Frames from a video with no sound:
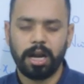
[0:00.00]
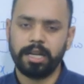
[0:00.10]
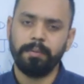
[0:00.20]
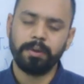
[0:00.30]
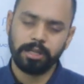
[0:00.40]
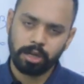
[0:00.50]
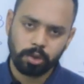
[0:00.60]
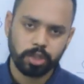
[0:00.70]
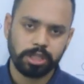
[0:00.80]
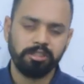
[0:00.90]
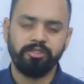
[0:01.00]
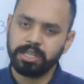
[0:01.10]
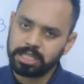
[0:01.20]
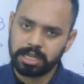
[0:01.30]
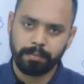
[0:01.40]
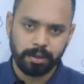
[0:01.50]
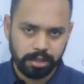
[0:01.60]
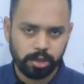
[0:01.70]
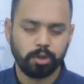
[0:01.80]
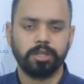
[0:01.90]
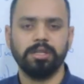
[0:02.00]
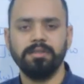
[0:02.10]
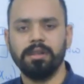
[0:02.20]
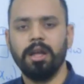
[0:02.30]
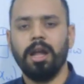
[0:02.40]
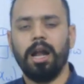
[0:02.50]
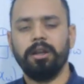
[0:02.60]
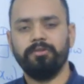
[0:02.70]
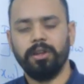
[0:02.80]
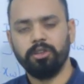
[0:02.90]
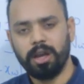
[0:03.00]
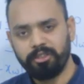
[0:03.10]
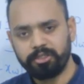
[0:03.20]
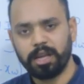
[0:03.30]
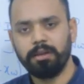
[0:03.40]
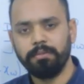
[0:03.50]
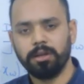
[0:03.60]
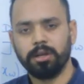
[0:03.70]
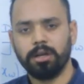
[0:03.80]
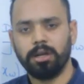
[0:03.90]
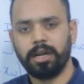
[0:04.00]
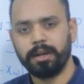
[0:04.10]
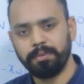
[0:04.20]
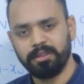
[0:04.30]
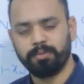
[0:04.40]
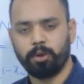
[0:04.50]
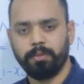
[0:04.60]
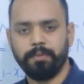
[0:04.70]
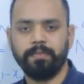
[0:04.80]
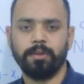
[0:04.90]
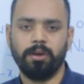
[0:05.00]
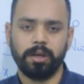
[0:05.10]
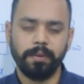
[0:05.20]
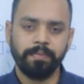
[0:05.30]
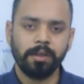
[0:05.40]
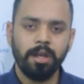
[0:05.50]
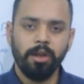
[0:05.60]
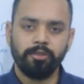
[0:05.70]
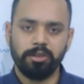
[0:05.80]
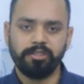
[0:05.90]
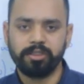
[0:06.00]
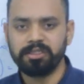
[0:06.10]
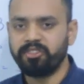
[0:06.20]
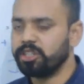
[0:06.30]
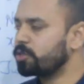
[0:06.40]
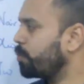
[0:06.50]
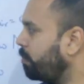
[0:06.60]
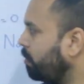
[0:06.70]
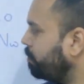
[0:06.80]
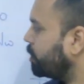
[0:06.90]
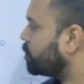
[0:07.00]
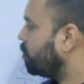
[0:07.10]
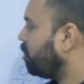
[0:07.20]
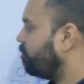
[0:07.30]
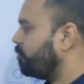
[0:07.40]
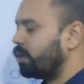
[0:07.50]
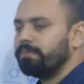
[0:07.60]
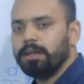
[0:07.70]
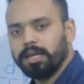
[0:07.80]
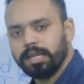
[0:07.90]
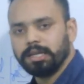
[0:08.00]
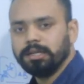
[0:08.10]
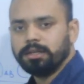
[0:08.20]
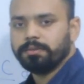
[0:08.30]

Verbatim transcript: attempt other questions first attempt other questions and when you have time attempt this problem okay so this was the first problem based on variable area